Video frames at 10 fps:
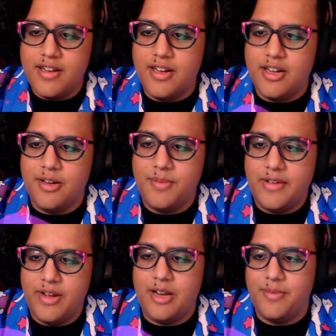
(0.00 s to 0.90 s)

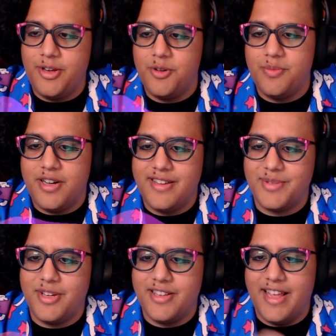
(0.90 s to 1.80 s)
I've added my own bot
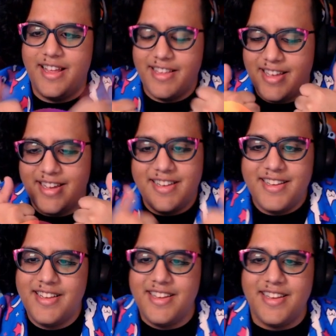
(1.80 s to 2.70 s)
as well. Hell yeah.
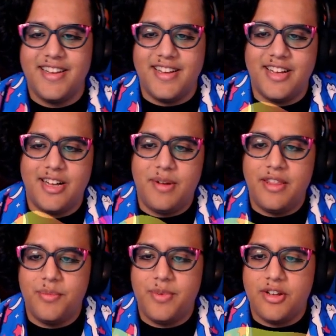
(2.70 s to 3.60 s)

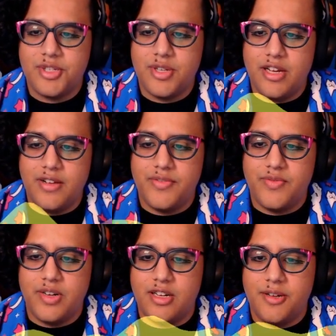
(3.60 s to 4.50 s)
And then we also
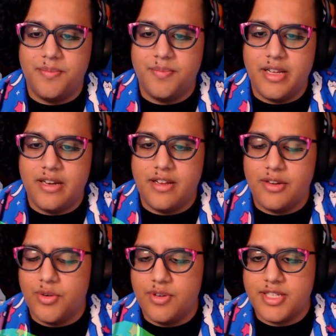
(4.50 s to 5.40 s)
have it
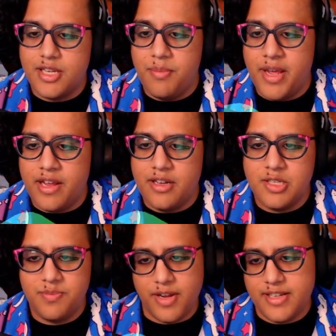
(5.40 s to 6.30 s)
ignores
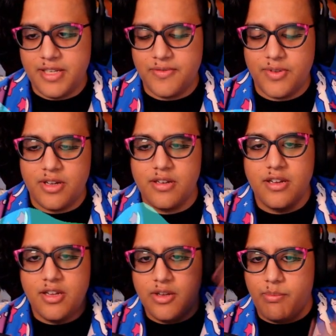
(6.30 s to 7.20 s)
commands by default.
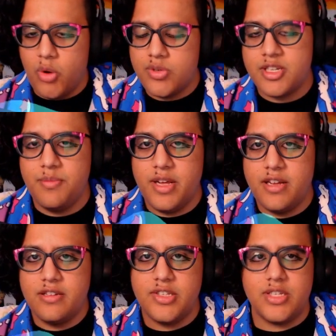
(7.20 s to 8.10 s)
Most
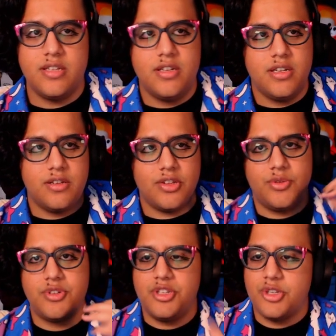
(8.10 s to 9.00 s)
commands
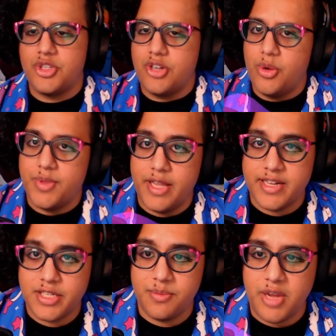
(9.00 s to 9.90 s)
usually just start with an
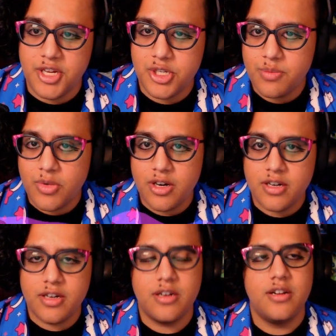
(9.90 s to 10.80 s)
exclamation
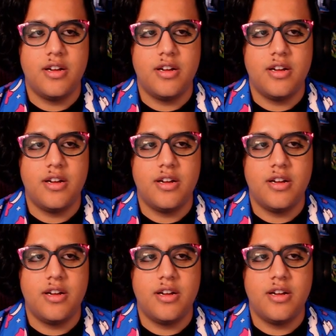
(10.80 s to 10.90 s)
mark.